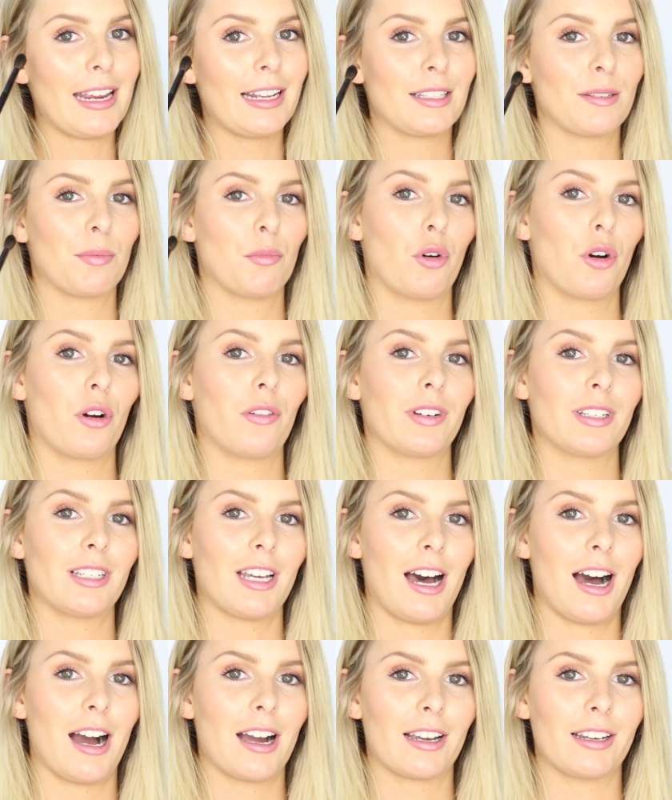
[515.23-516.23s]
it's more of a
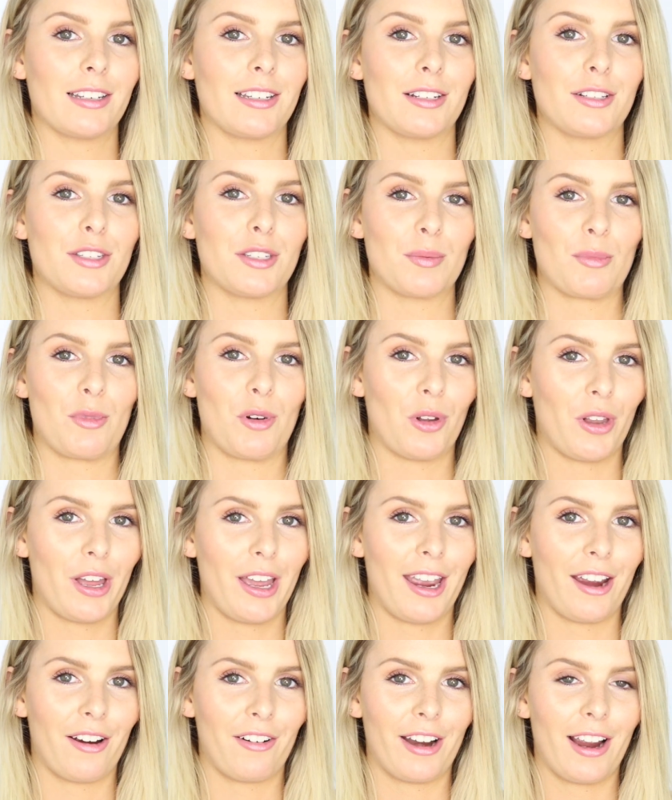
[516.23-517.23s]
targeted smaller
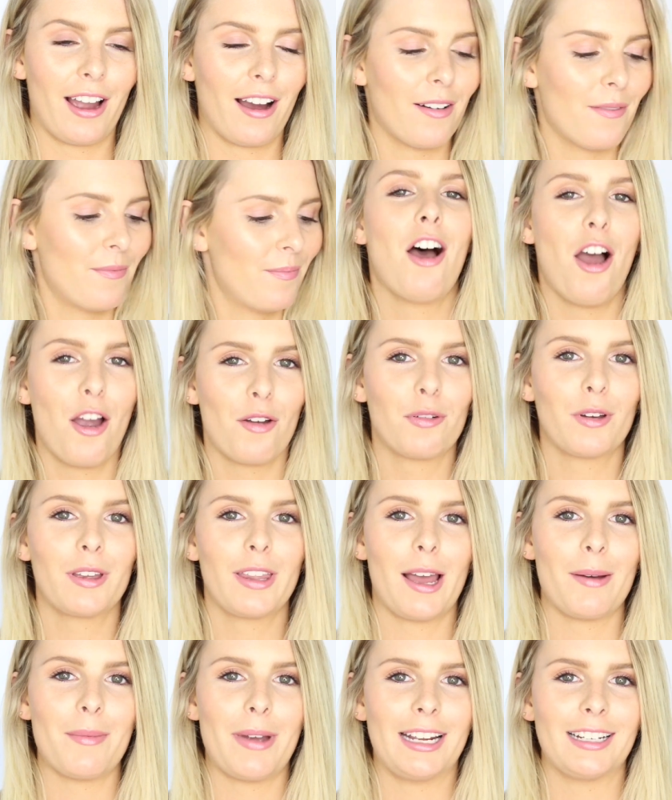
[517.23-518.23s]
area. Hopefully
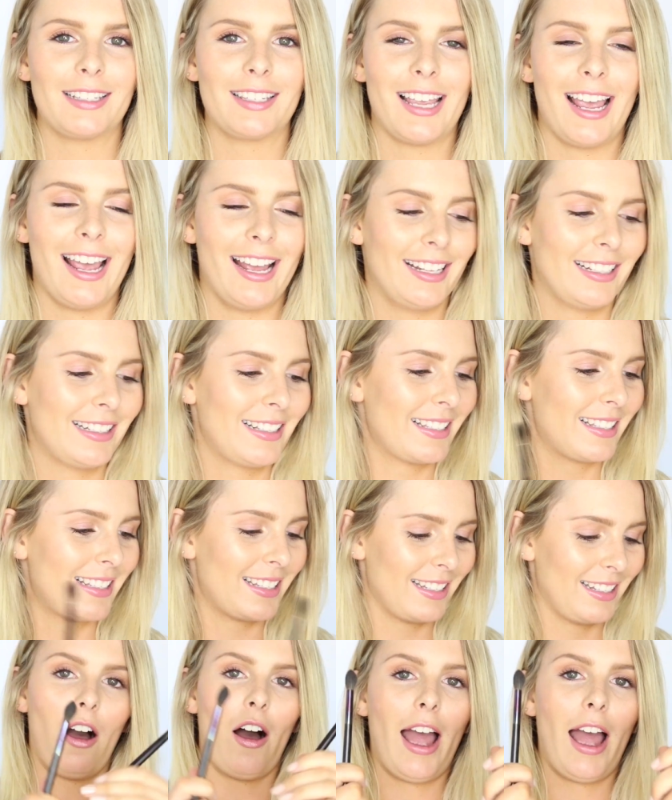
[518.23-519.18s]
that made sense.